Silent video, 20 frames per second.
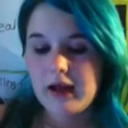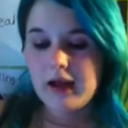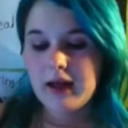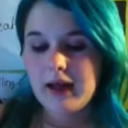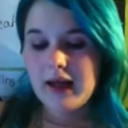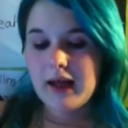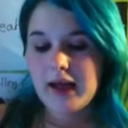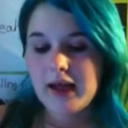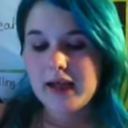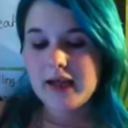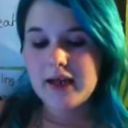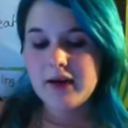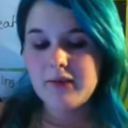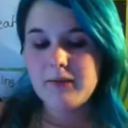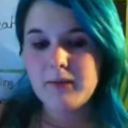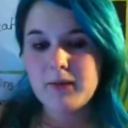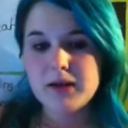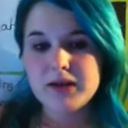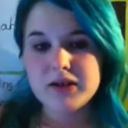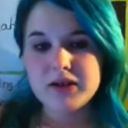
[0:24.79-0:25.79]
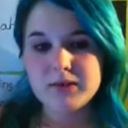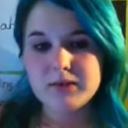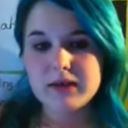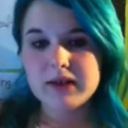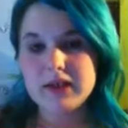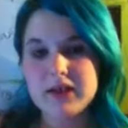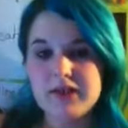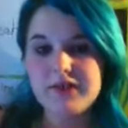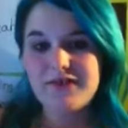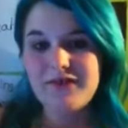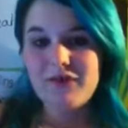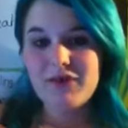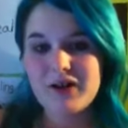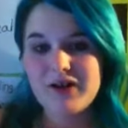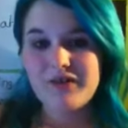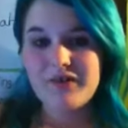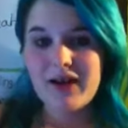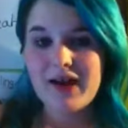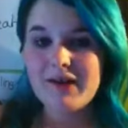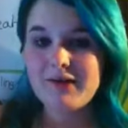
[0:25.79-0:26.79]
I want to reach
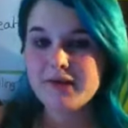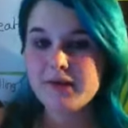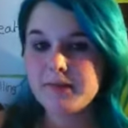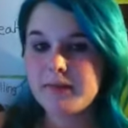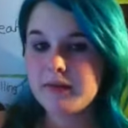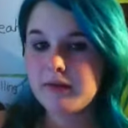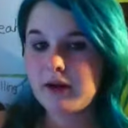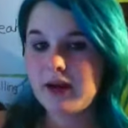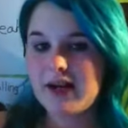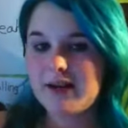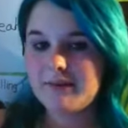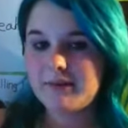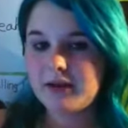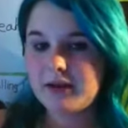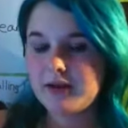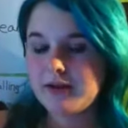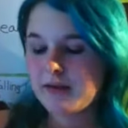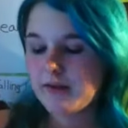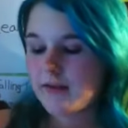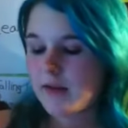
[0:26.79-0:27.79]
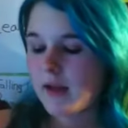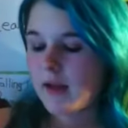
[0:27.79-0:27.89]
45 subscribers.